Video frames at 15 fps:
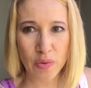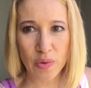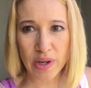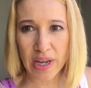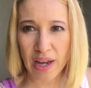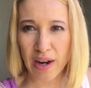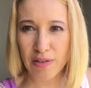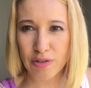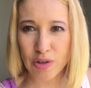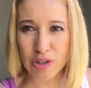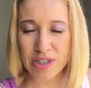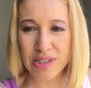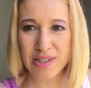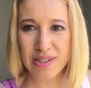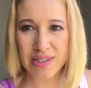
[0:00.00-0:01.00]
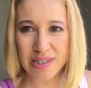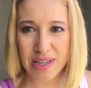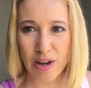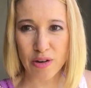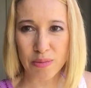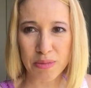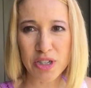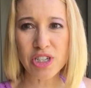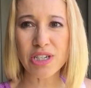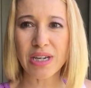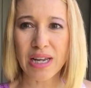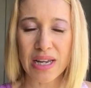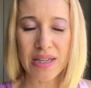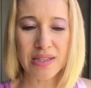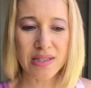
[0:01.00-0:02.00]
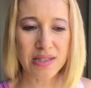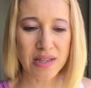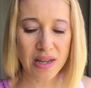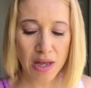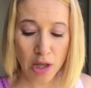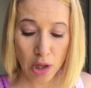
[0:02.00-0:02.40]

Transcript: we get, of course, discounted merchandise.